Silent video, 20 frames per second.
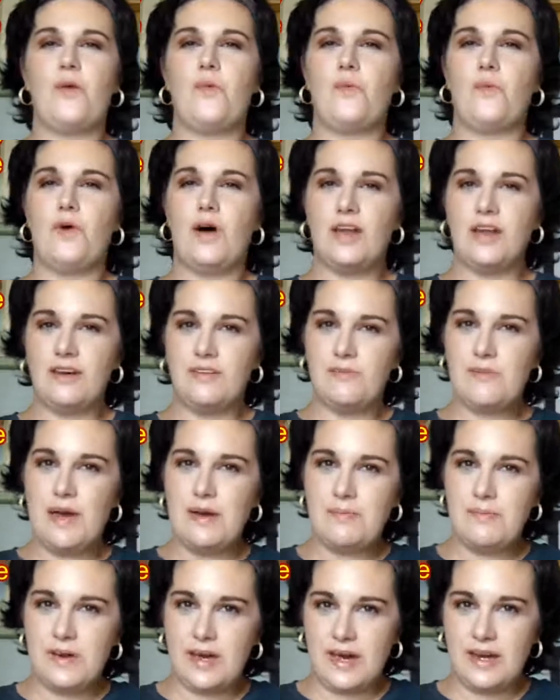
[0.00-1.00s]
one of
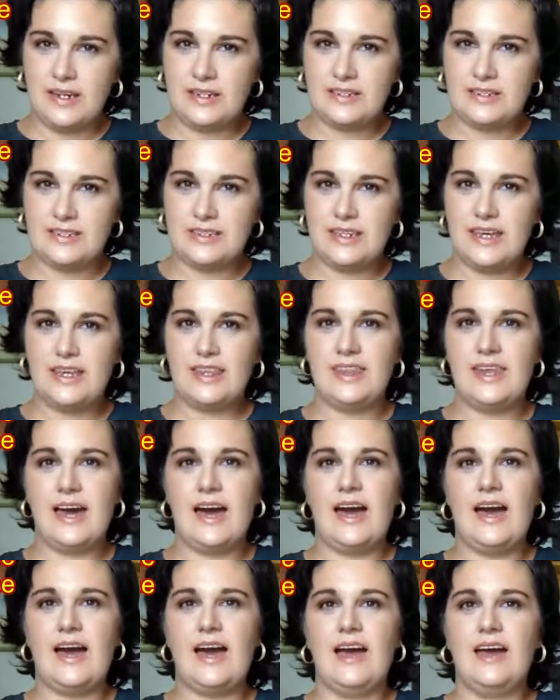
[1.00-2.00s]
my picks
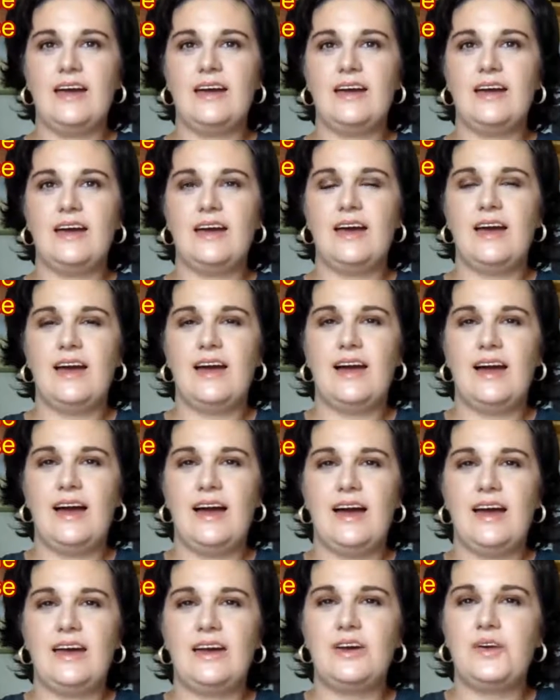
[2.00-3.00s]
that
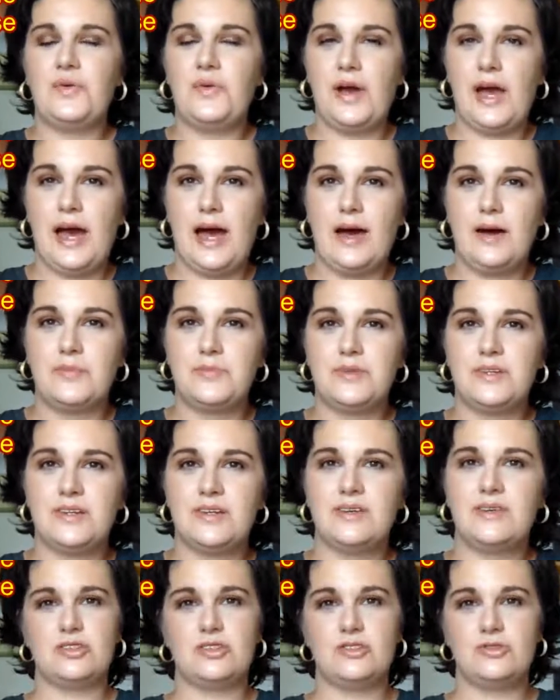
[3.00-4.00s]
I grabbed
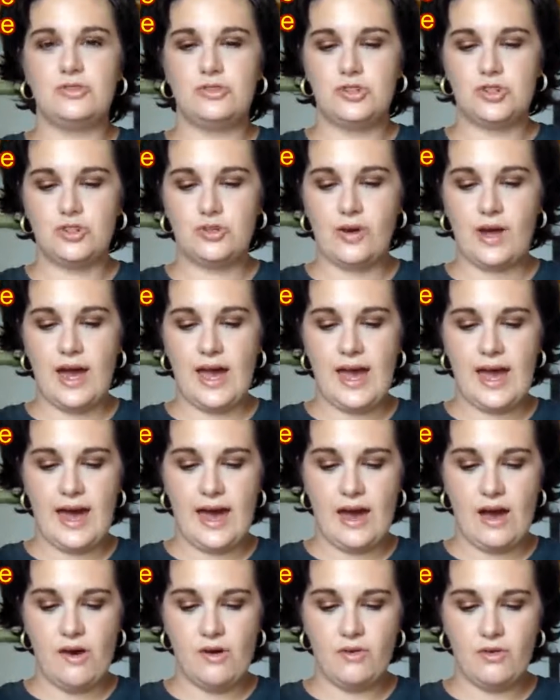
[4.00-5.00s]
to try
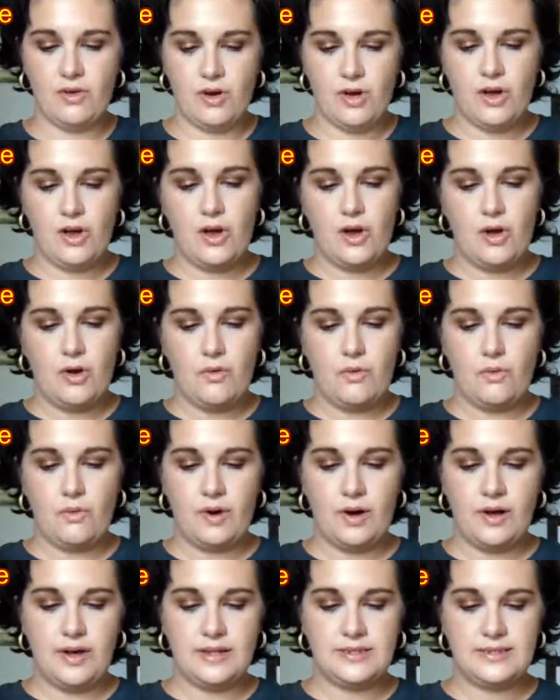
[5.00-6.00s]
out
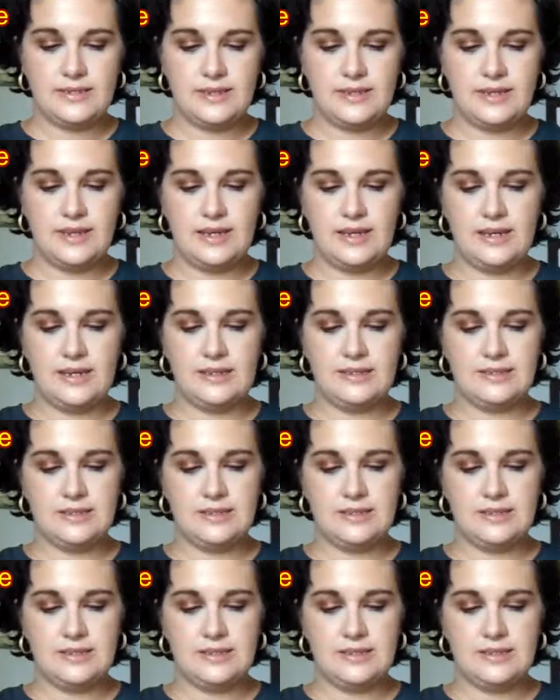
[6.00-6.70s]
was the